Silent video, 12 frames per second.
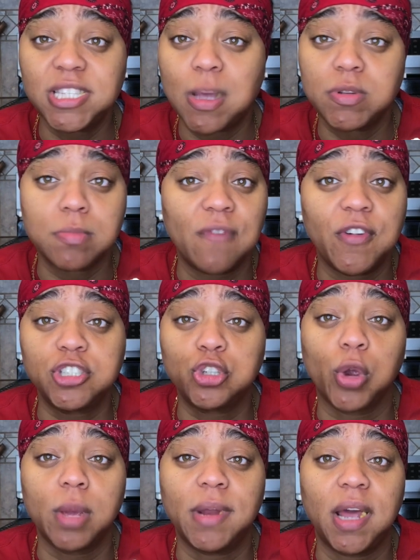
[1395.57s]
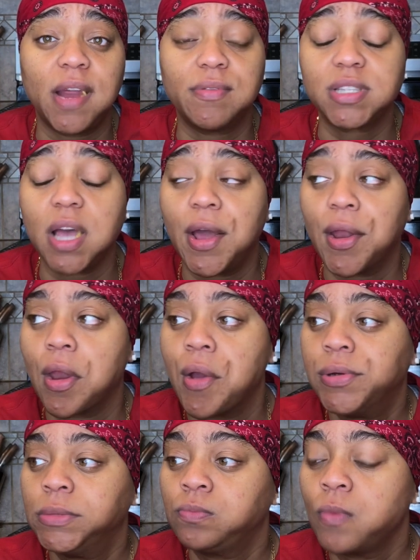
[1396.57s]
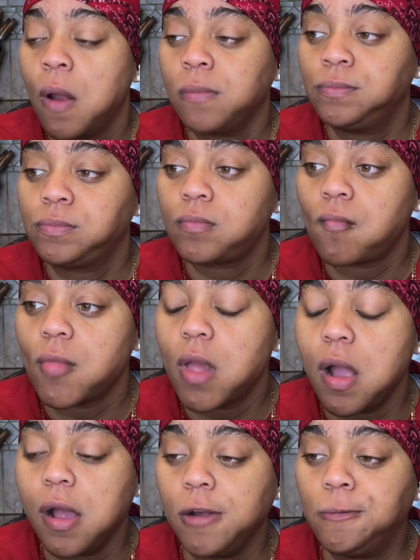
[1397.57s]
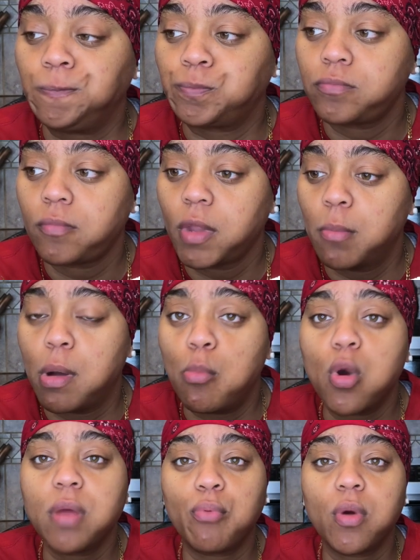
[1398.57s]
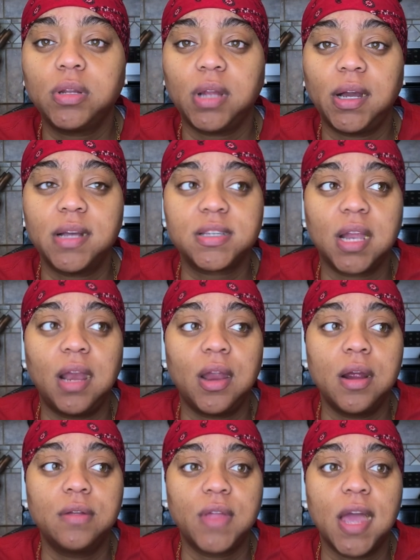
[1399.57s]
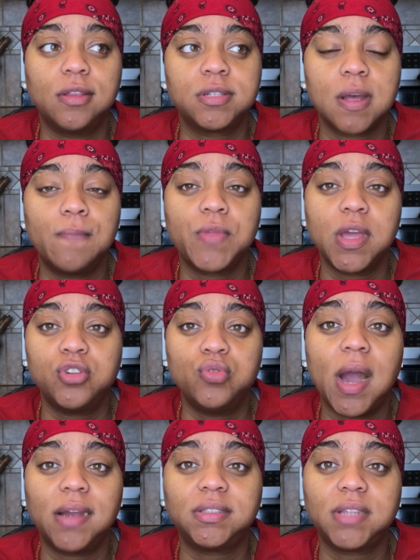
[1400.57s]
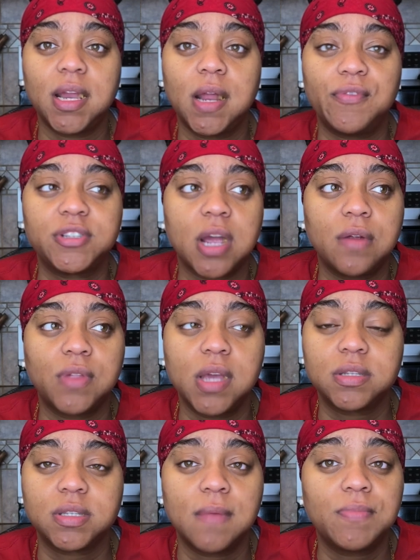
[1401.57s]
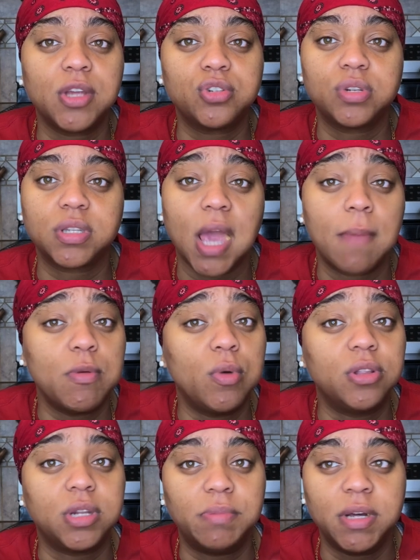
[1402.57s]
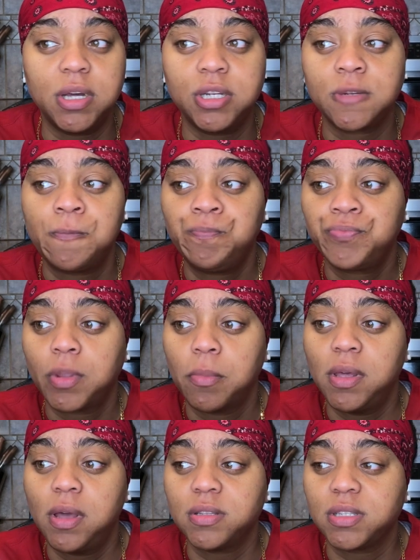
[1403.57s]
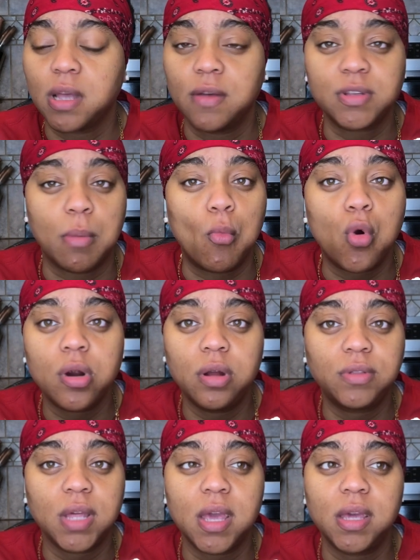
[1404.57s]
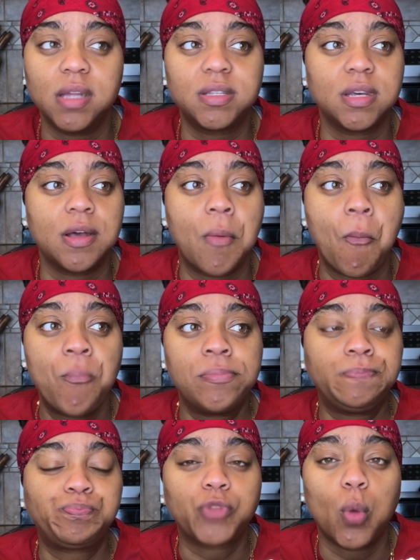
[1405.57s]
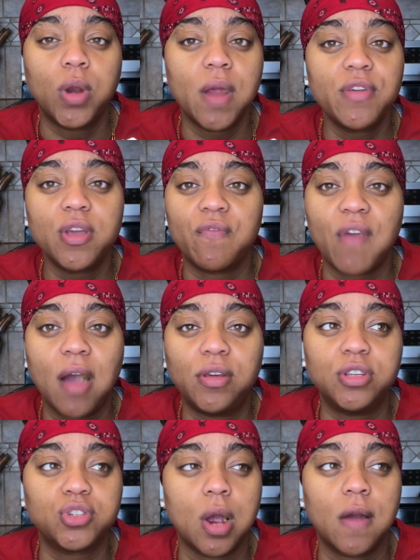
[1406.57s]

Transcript: That was my first agreement I'd ever signed. But more importantly, like I said, I learned that some things you got to stand up for certain things, and some things you just can't be willing to budge. Because it's a moral thing. It's whatever your values are.